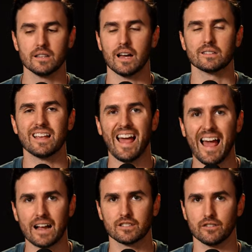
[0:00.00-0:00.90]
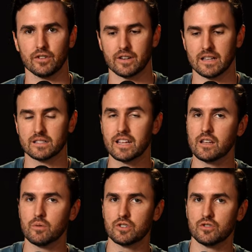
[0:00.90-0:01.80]
That's active learning. That's
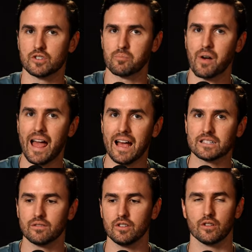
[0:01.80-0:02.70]
taking what you just passively